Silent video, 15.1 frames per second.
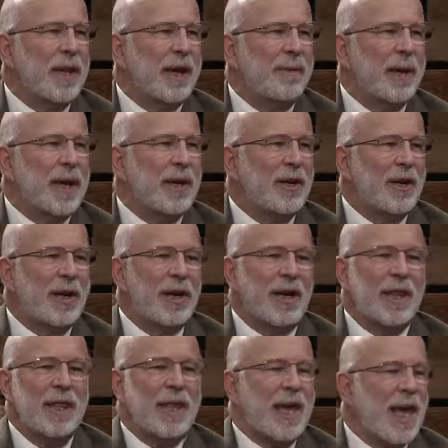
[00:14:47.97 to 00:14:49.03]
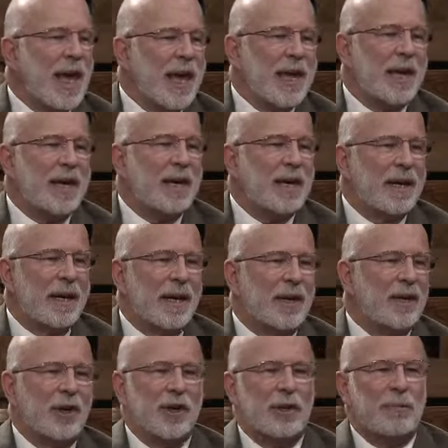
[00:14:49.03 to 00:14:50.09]
I mean, in the end,
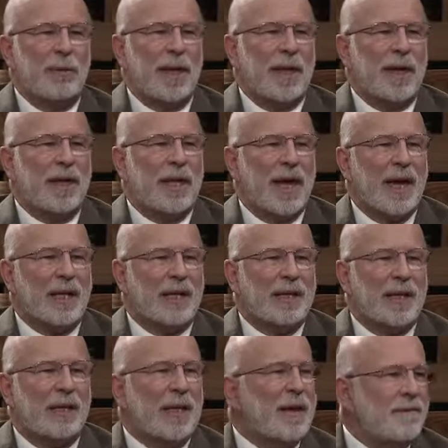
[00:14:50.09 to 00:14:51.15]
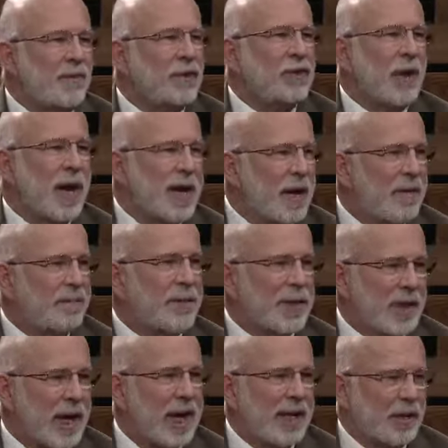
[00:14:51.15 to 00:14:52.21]
it could be that uh, evil
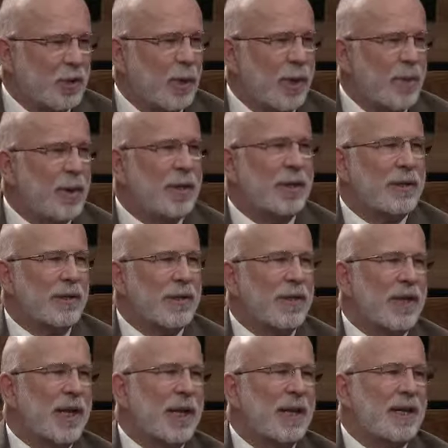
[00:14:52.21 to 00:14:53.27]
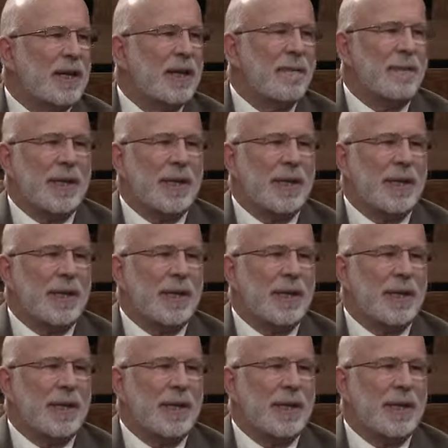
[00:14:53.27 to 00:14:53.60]
triumphs as we would uh, see it,